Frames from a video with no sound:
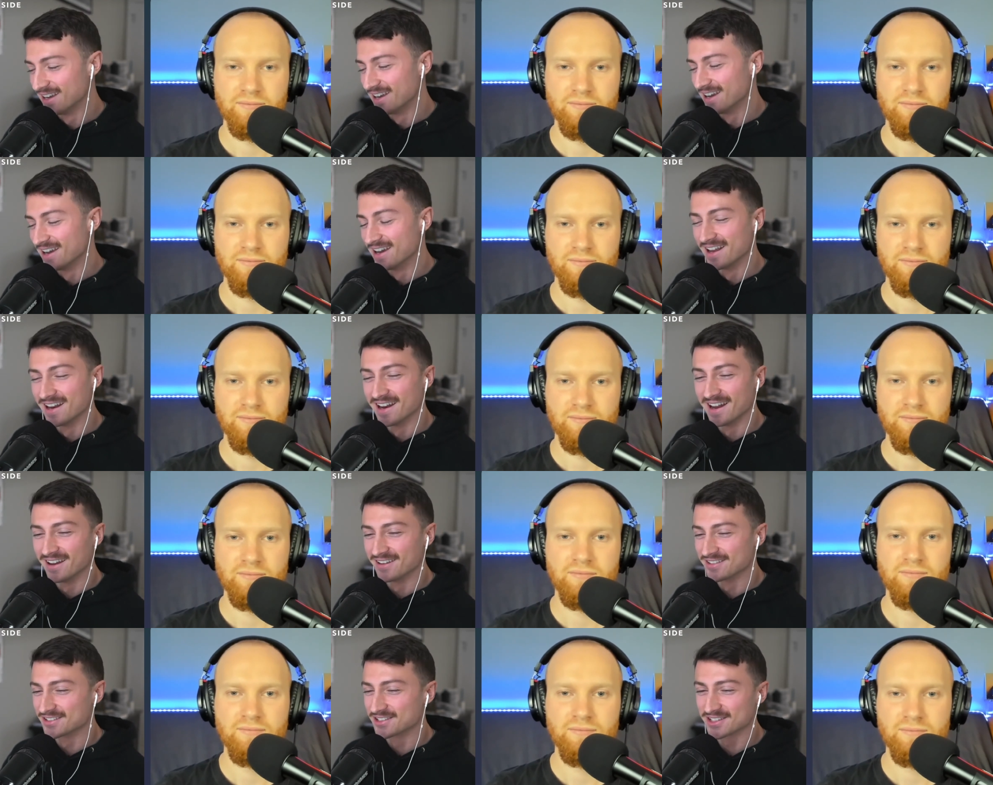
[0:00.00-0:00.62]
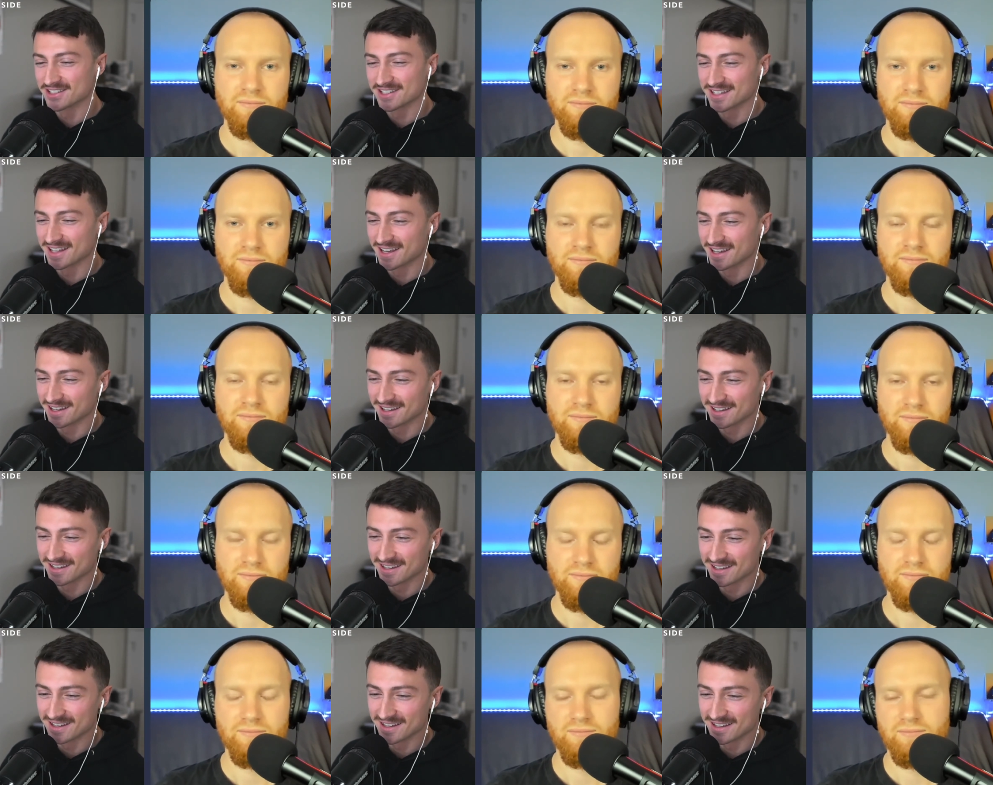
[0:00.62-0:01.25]
Speaker 1: and I was just
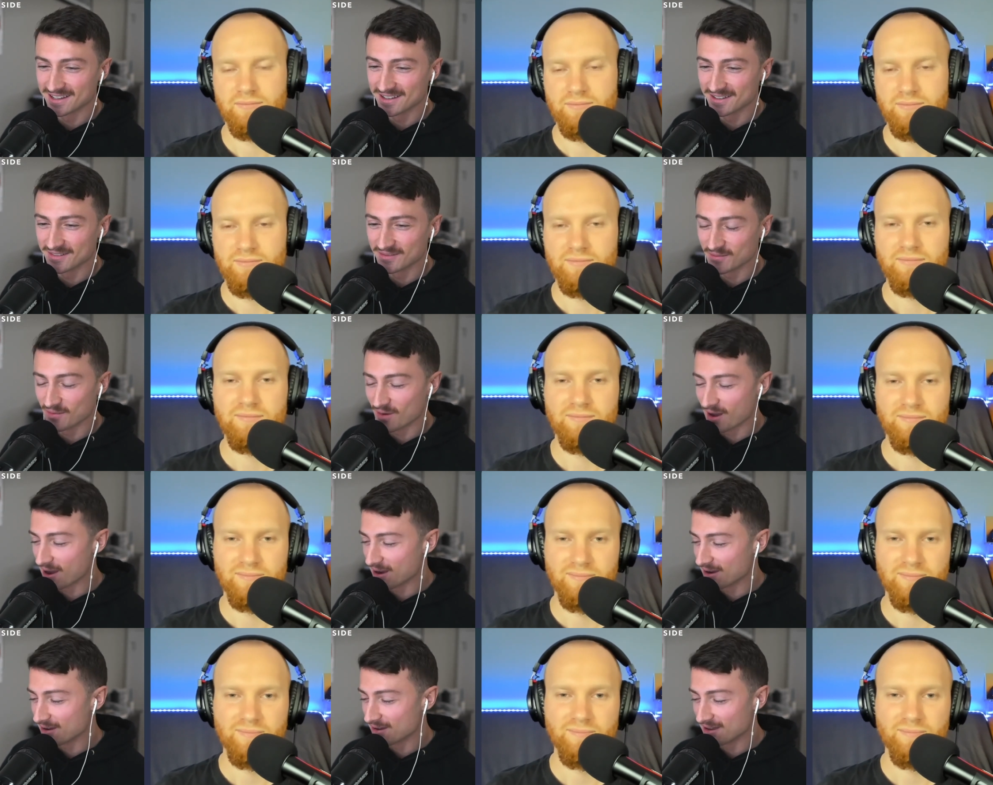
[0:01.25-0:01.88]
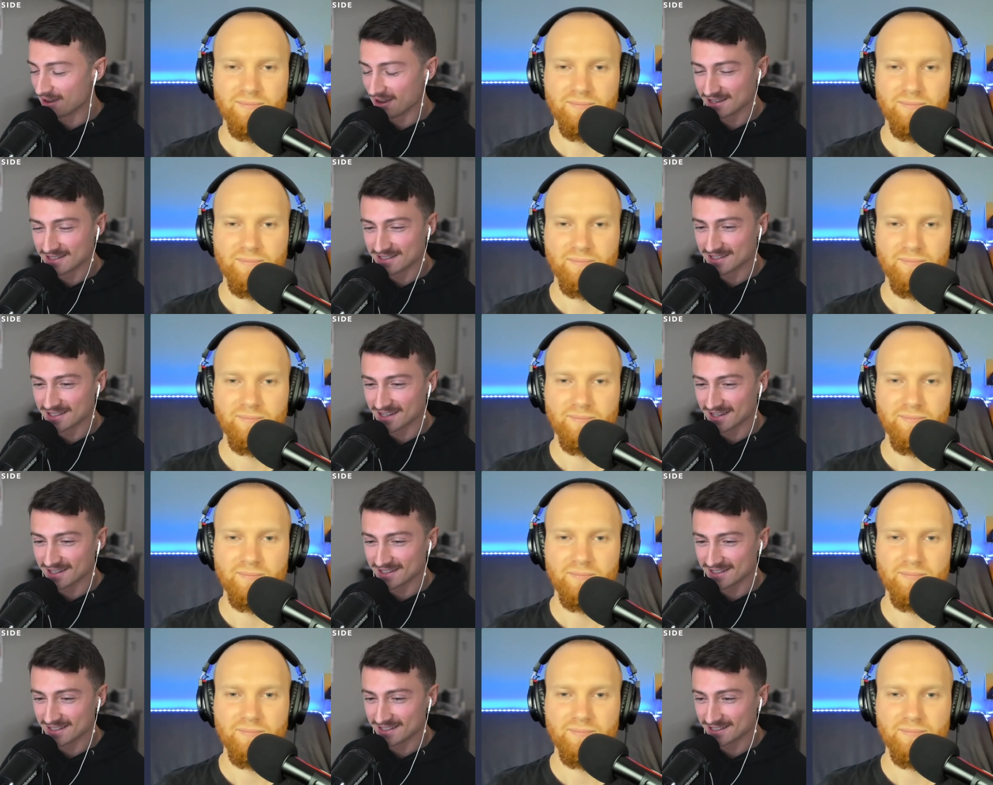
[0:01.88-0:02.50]
like, why, as a
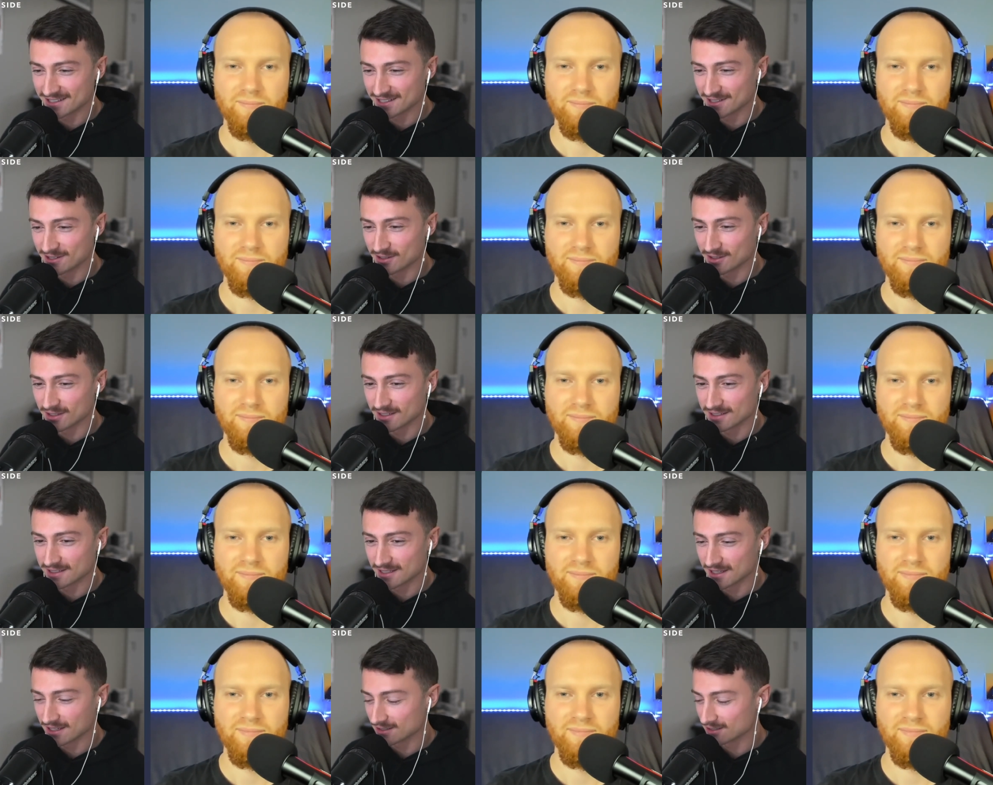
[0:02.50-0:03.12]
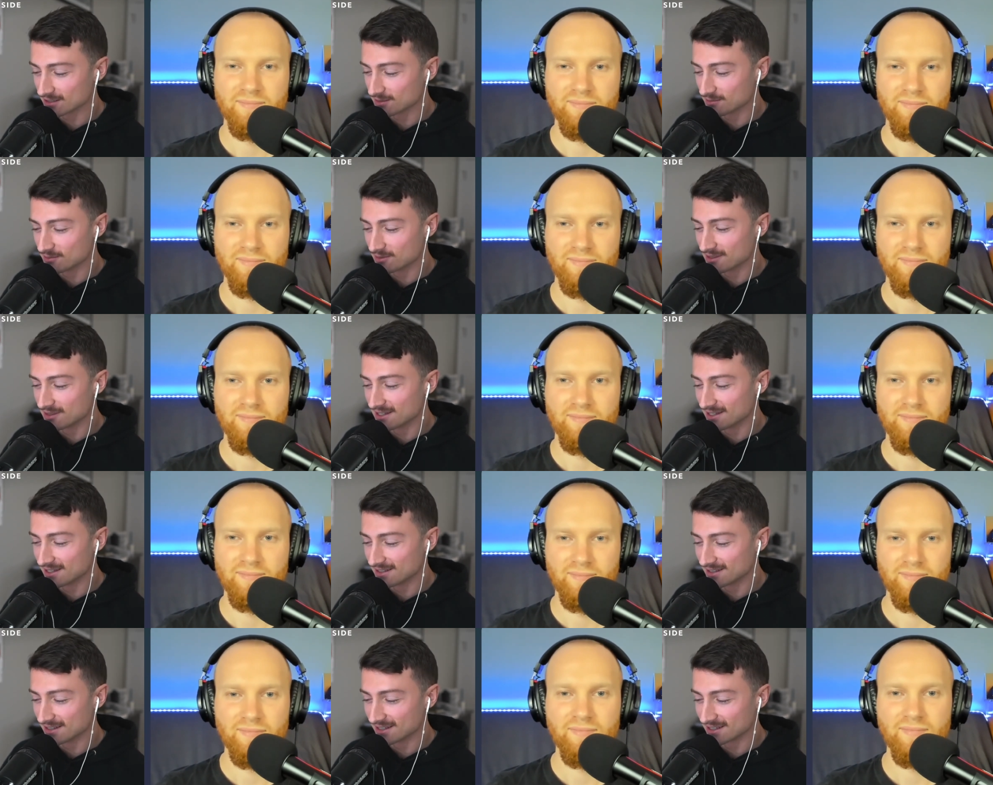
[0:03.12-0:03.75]
dietitian, are you going to tell someone
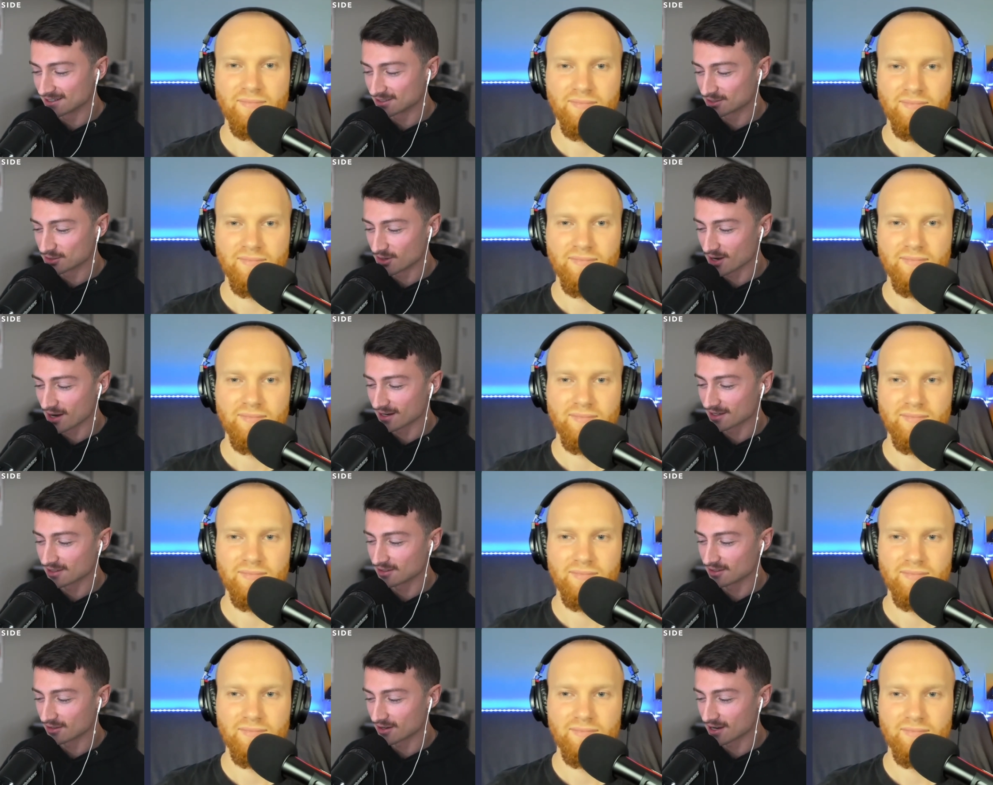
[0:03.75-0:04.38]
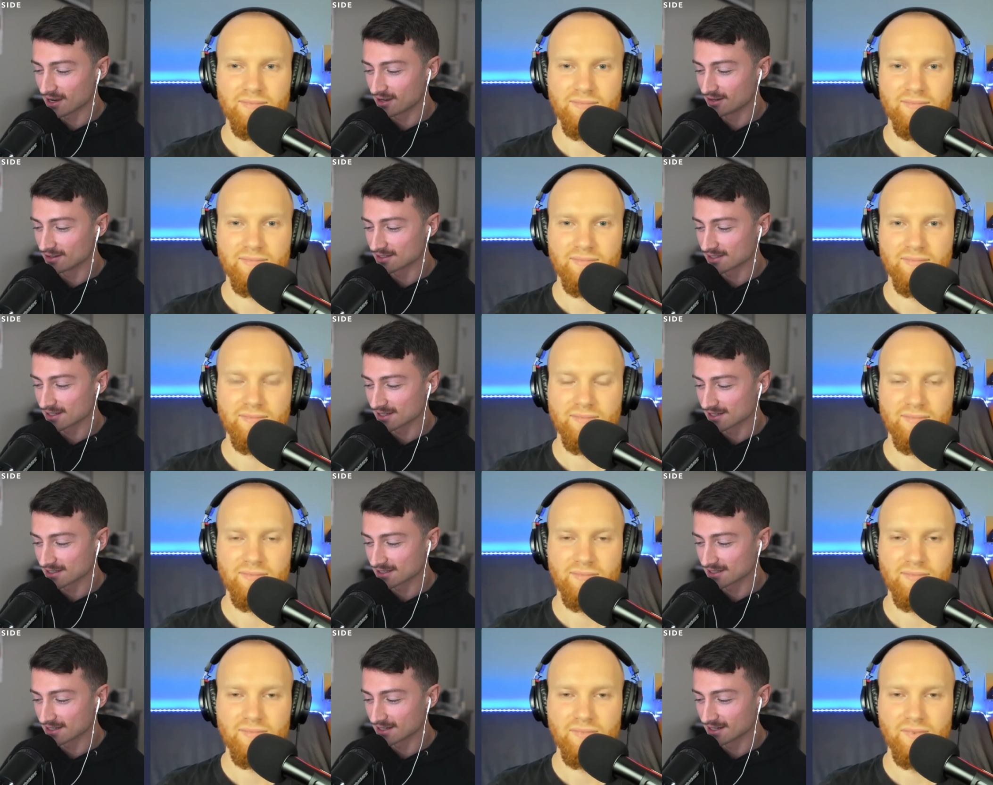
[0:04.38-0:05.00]
that like tracking their calories
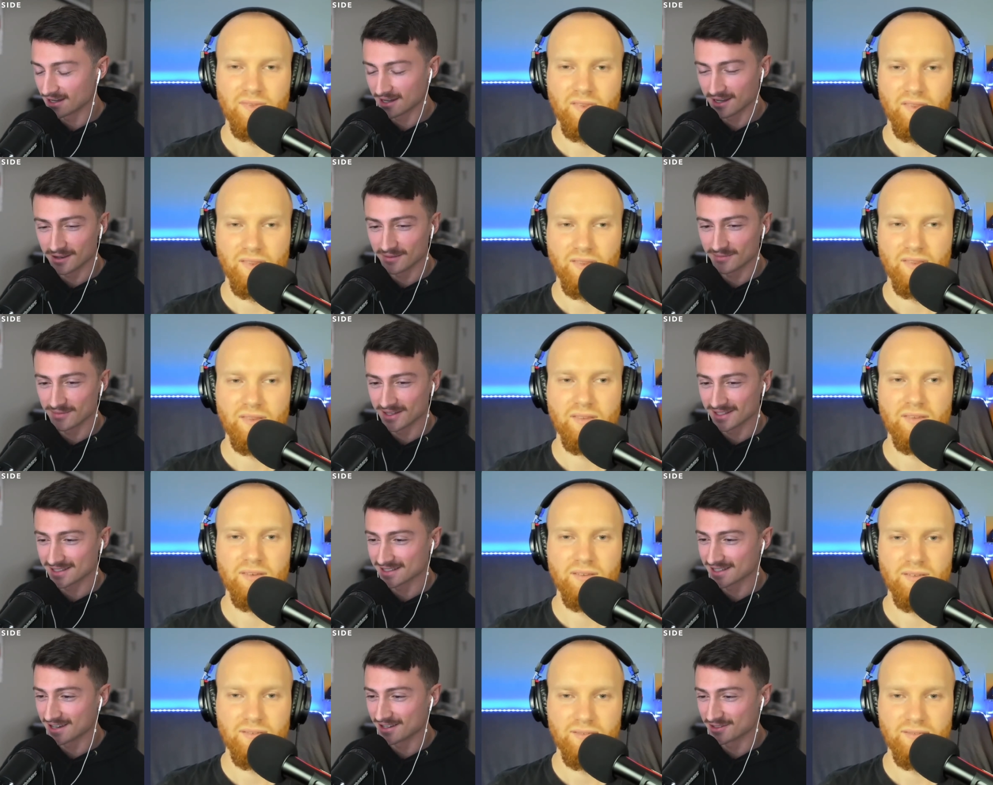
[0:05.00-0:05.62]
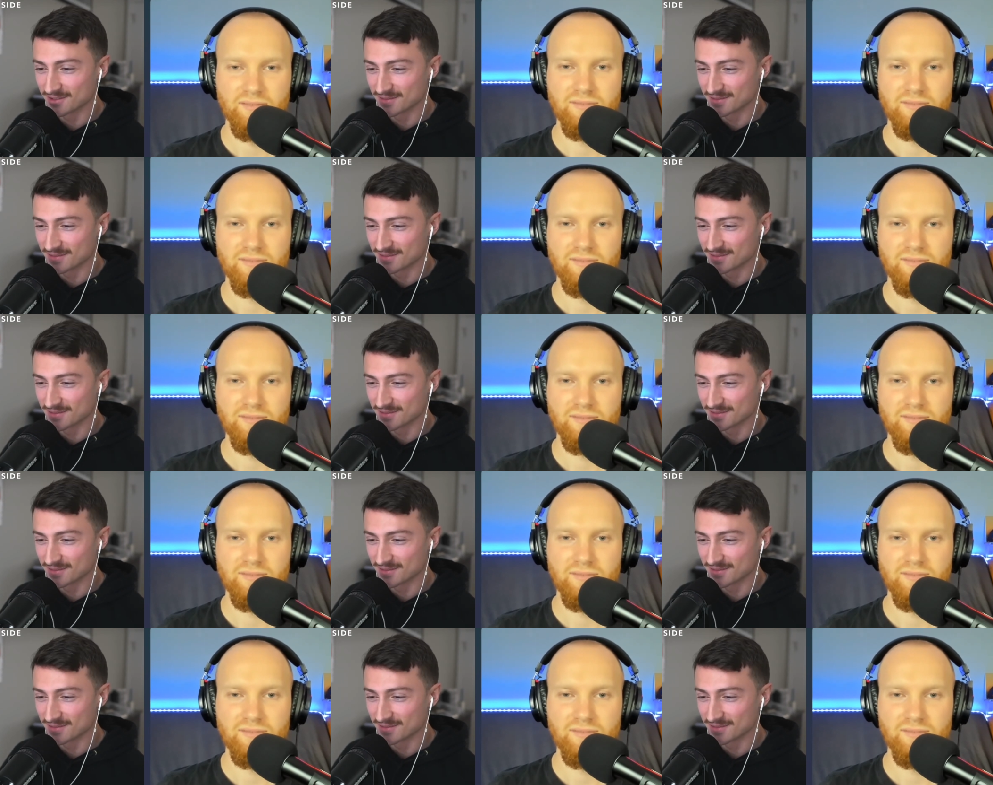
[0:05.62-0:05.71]
isn't going to help? That's hundred